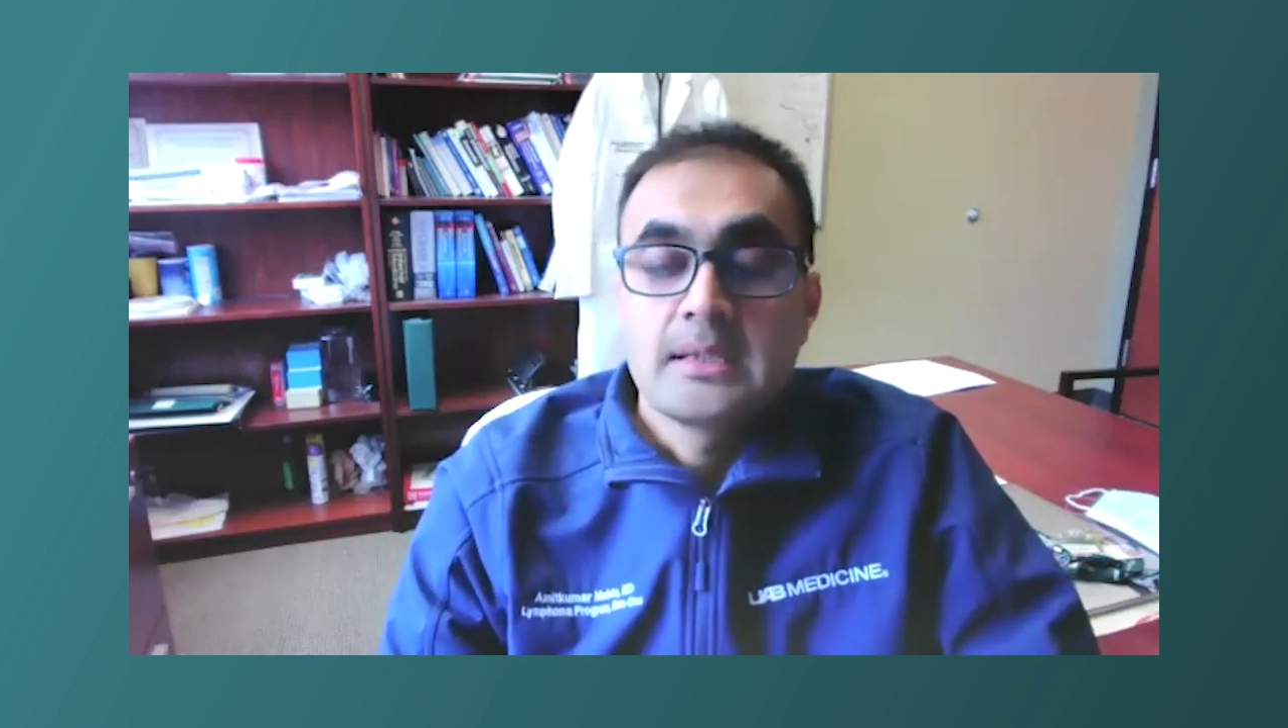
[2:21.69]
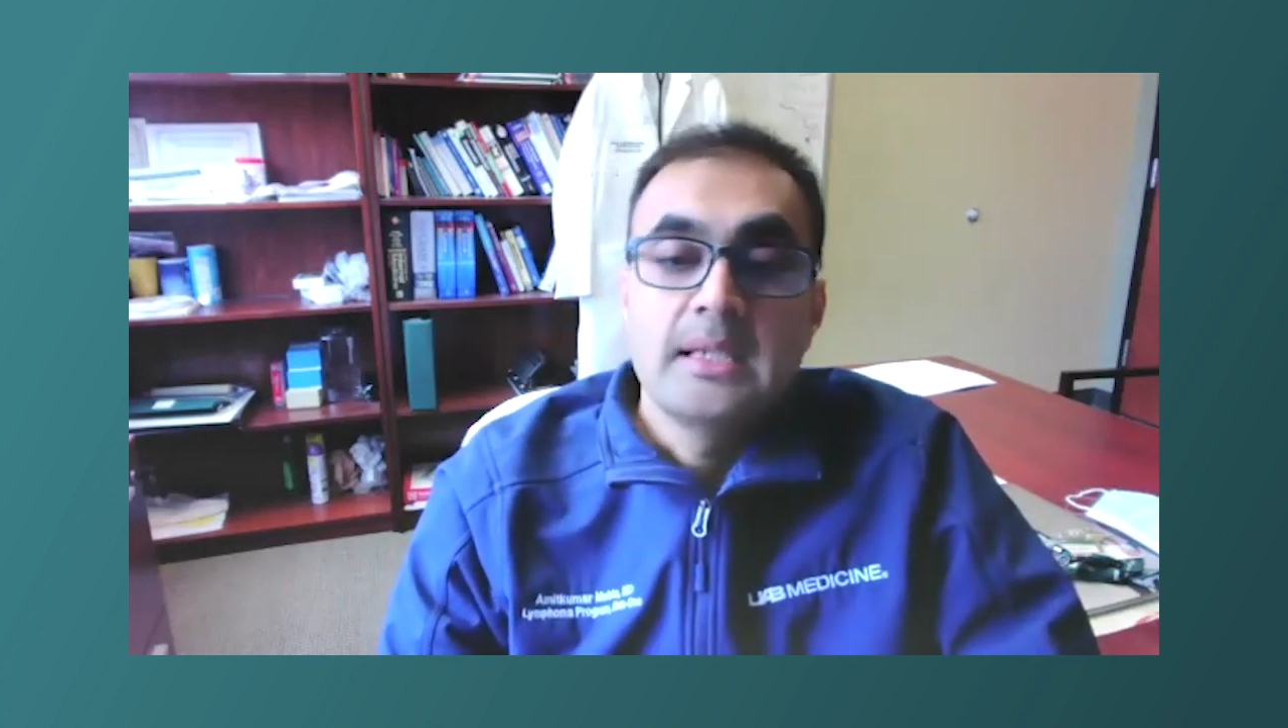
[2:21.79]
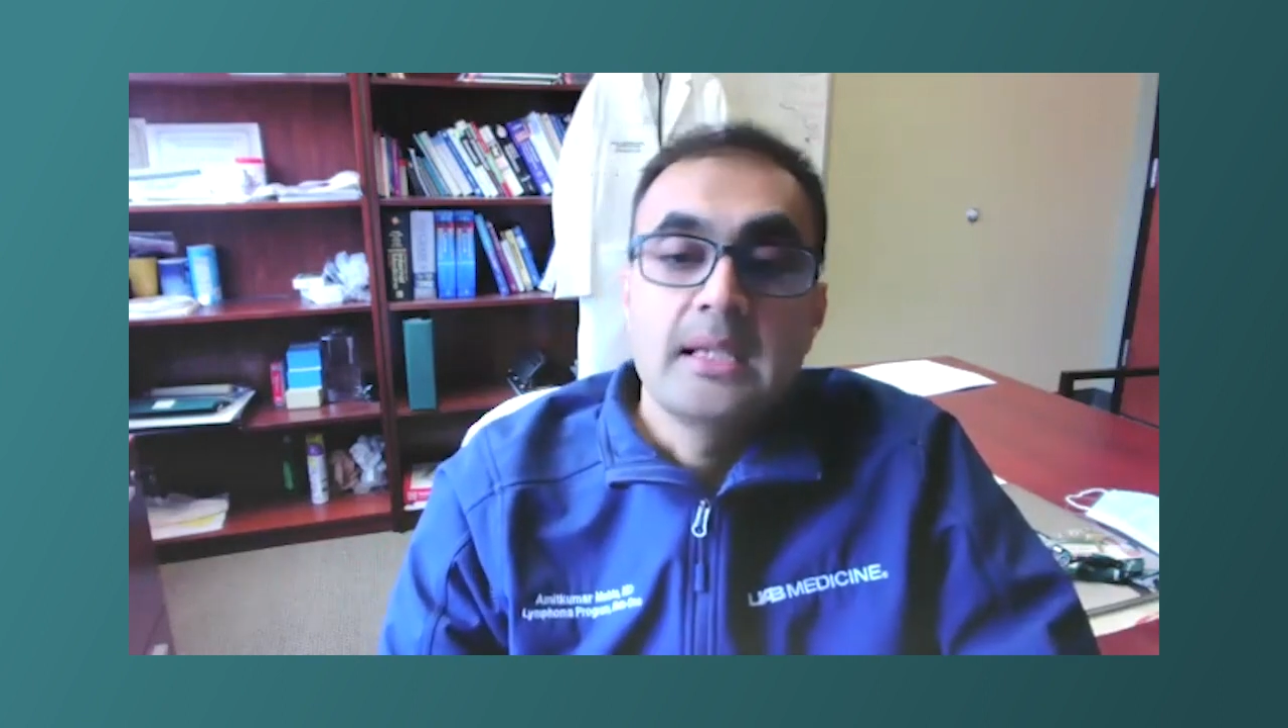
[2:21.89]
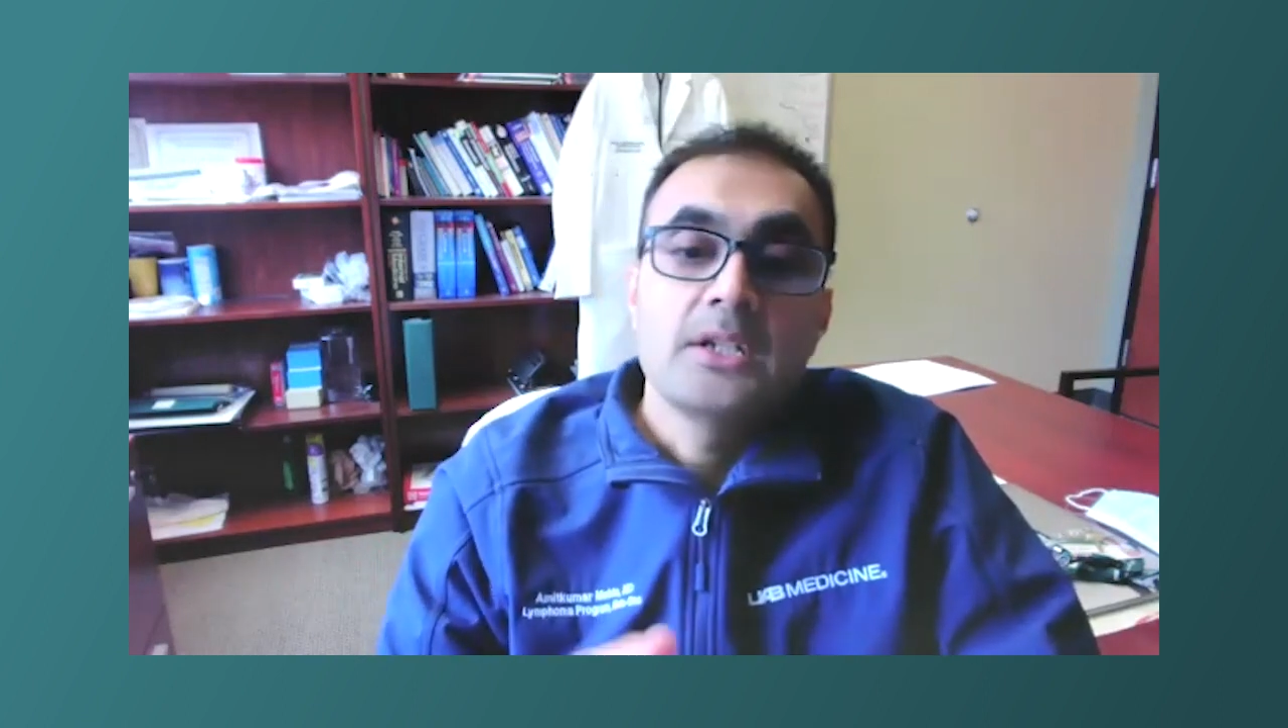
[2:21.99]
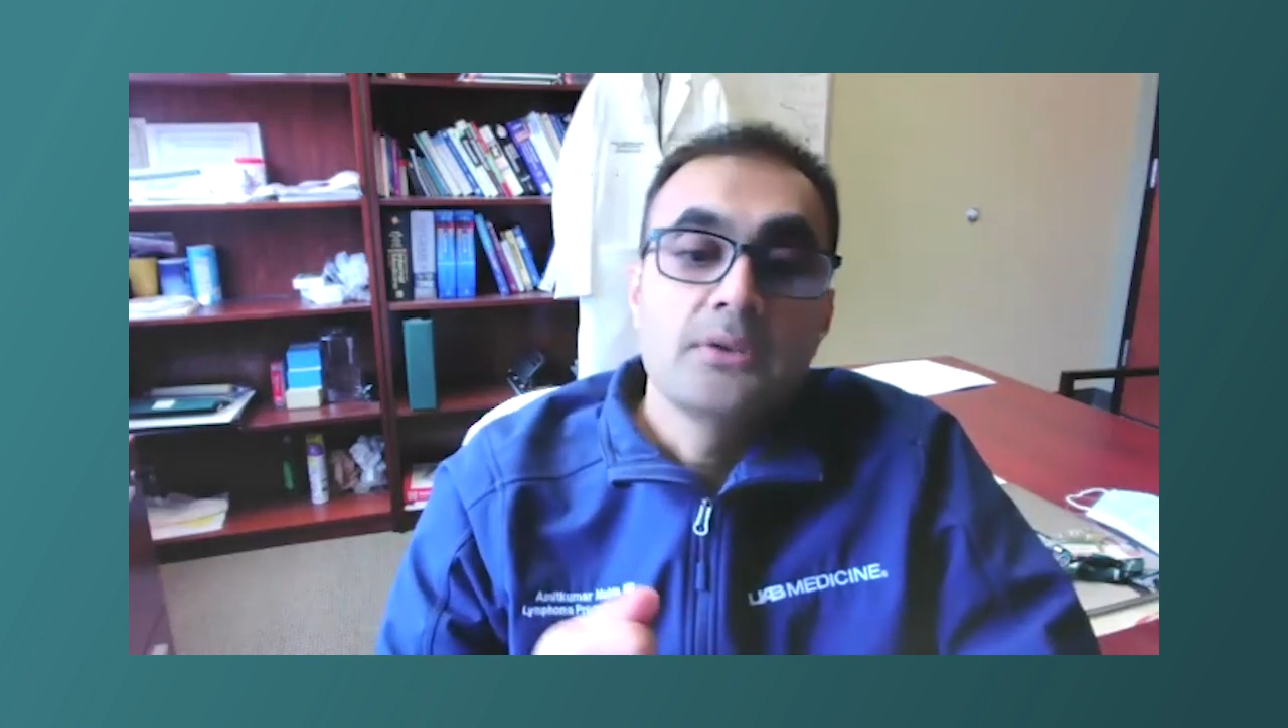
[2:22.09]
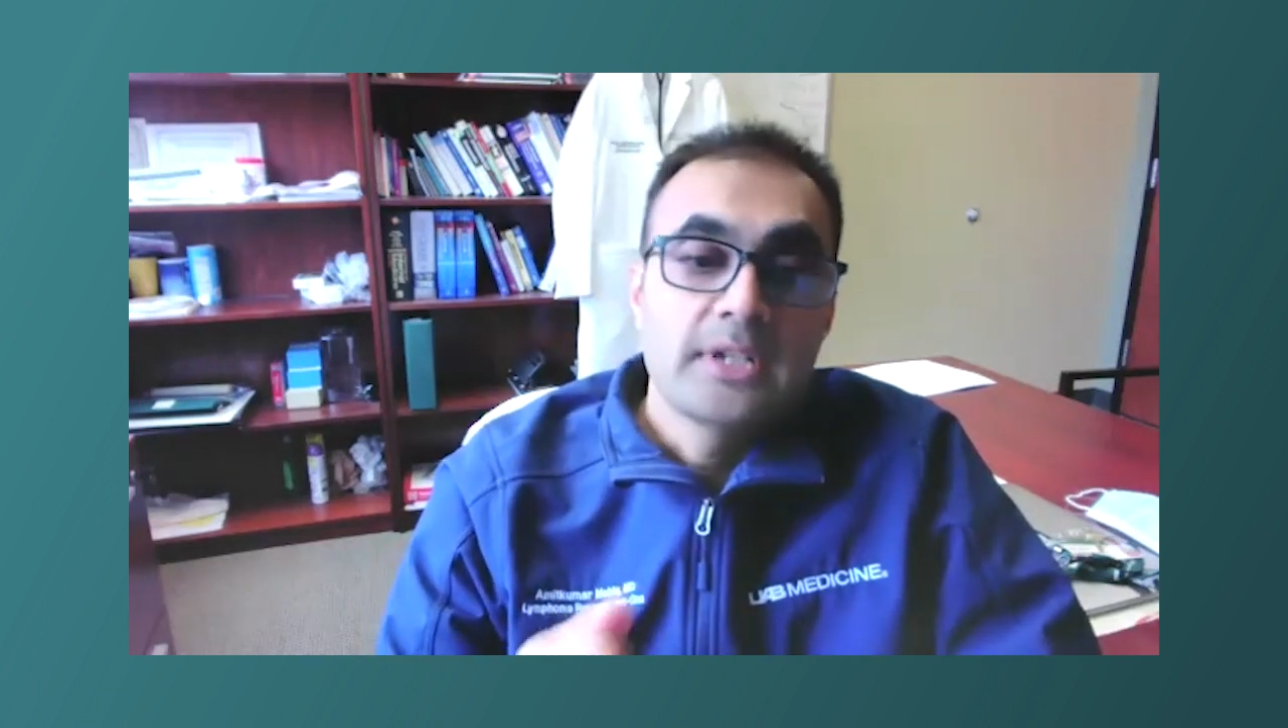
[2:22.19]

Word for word: then you